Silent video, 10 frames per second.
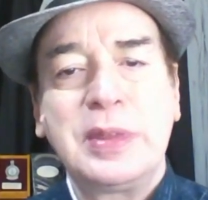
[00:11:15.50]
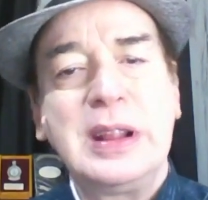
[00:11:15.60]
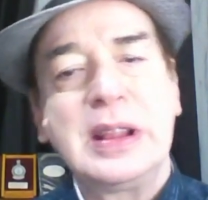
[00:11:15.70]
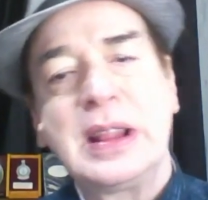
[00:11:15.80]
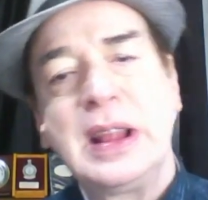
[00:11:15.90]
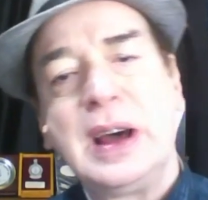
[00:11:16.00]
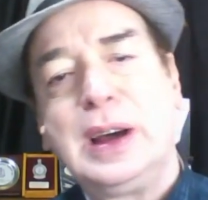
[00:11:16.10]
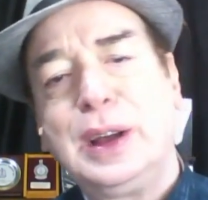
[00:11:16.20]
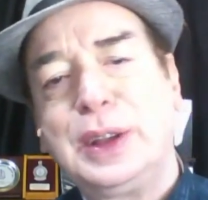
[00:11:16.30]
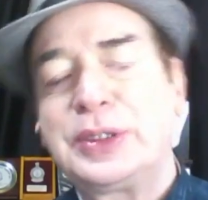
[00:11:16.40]
Till the
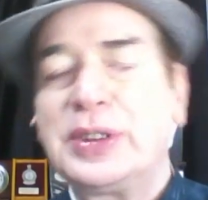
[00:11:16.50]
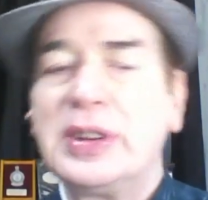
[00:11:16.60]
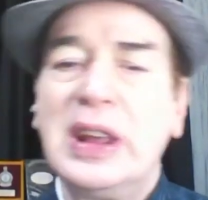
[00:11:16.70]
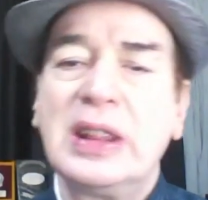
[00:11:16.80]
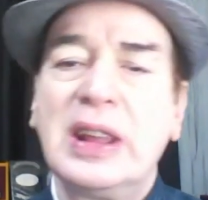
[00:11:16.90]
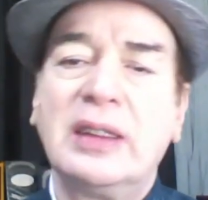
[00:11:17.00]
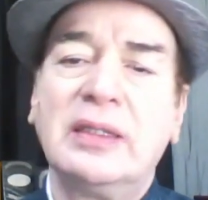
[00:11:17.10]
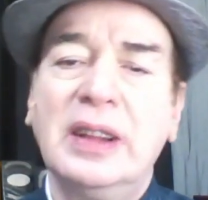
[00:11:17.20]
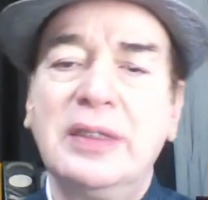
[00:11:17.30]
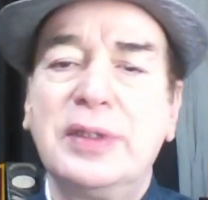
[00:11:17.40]
last day, they have
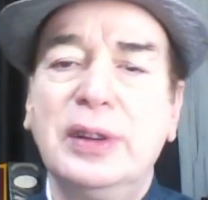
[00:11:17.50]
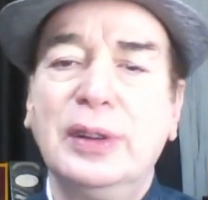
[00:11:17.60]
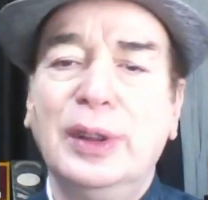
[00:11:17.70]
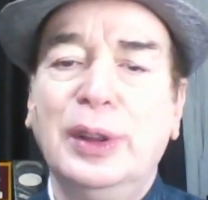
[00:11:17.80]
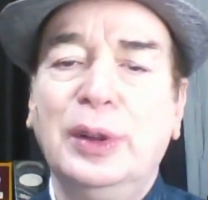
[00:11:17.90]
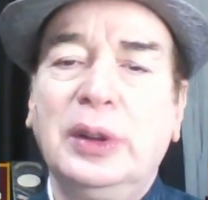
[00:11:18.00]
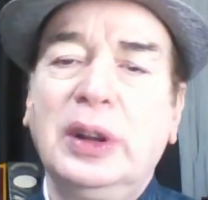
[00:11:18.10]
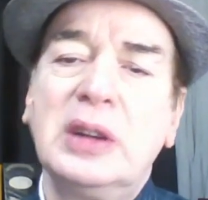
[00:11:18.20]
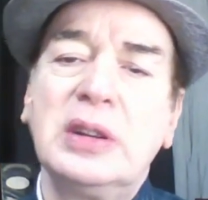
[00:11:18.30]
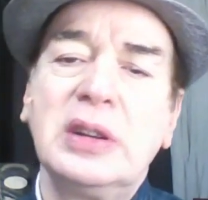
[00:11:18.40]
lived
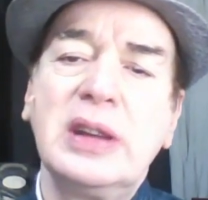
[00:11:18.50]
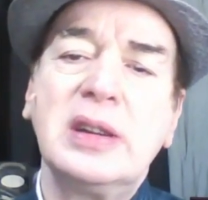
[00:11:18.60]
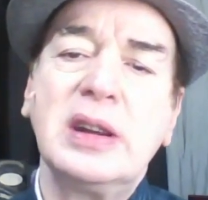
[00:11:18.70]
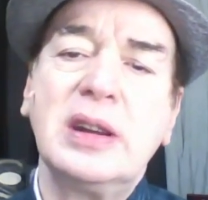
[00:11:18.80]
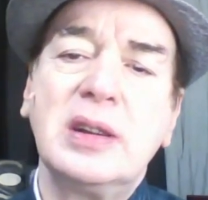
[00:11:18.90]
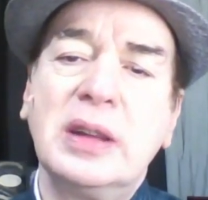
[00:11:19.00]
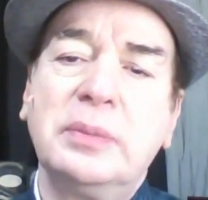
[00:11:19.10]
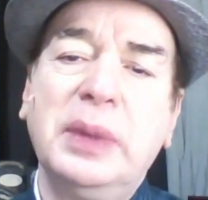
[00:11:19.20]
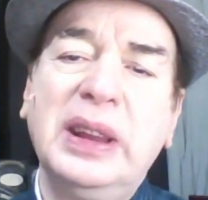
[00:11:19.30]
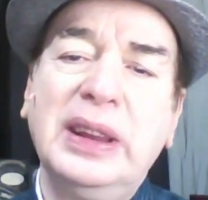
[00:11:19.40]
contented
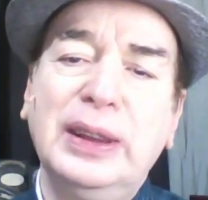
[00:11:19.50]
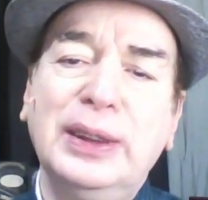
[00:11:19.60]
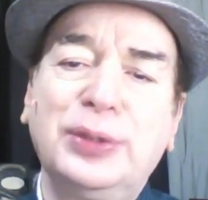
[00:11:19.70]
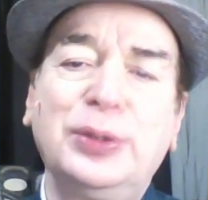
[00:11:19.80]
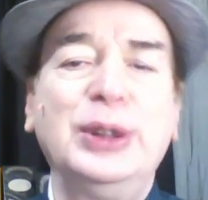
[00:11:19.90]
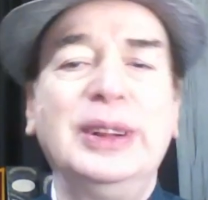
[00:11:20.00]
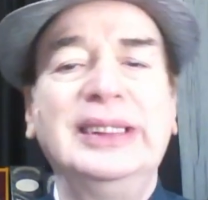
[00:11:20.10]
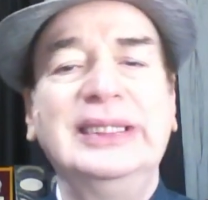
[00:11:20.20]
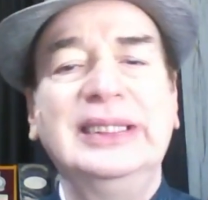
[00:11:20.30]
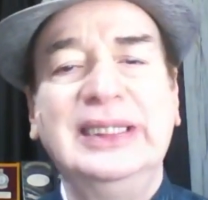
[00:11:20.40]
and
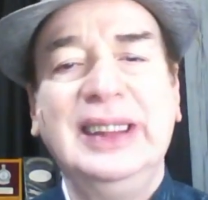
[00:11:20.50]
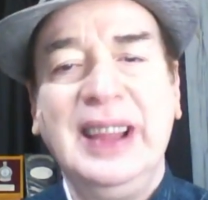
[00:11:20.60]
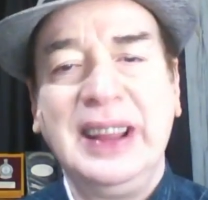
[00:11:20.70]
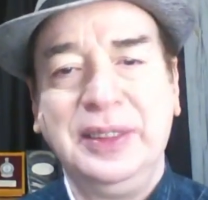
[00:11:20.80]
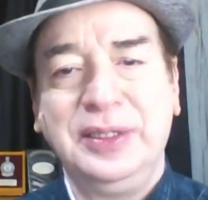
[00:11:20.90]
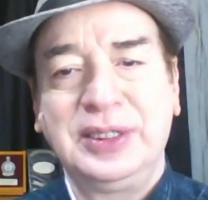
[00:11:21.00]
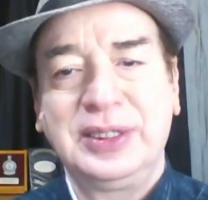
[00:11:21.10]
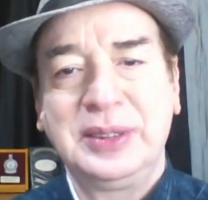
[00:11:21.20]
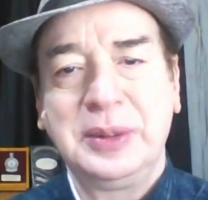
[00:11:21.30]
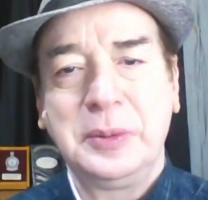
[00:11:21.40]
peaceful
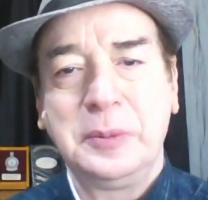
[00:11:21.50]
lives.